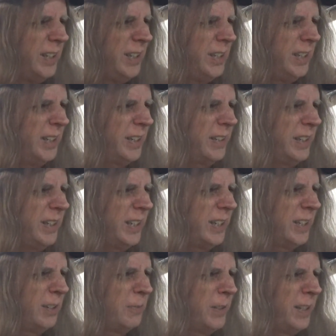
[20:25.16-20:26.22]

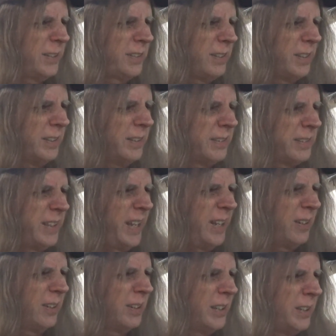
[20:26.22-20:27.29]
Again, eventually the
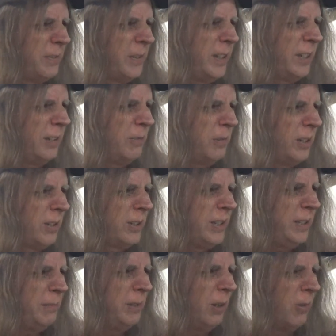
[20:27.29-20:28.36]
standard of living will
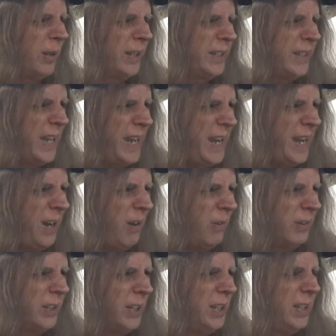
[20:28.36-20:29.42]
keep going
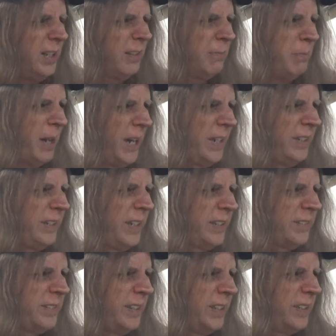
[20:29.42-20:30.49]
down. If Biden
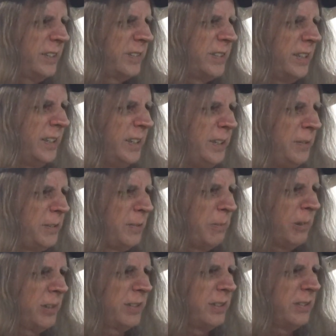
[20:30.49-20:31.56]
gets in and he
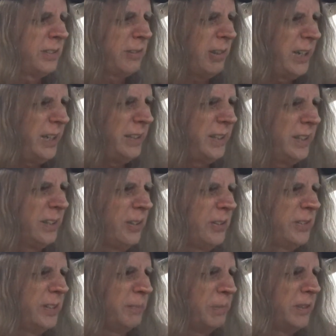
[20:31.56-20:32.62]
supports those trade
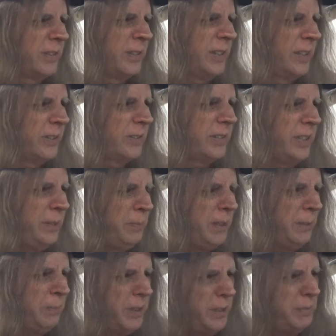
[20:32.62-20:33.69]
deals and puts another
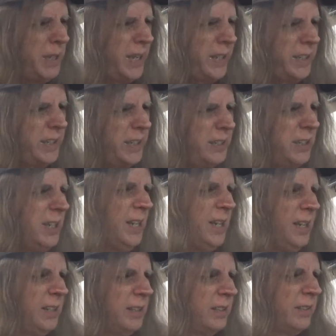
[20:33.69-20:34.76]
TPP back in
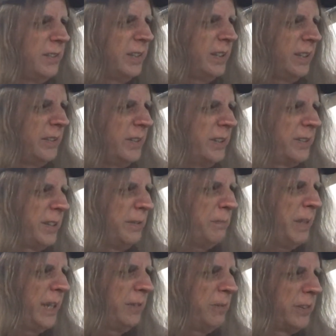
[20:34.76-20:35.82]
that's in
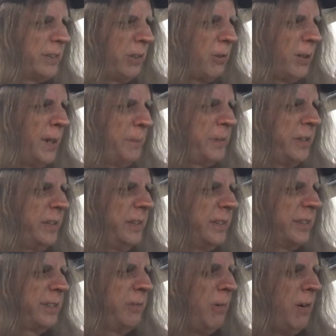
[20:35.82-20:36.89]
bed with corruption
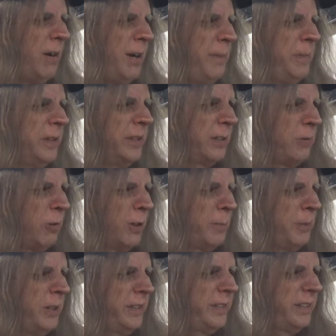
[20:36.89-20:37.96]
and the swamp and the
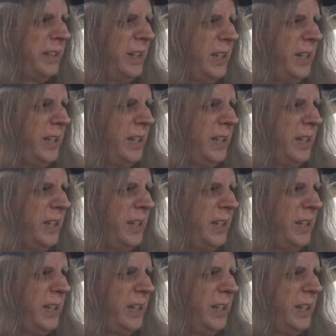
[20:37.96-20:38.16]
corporates,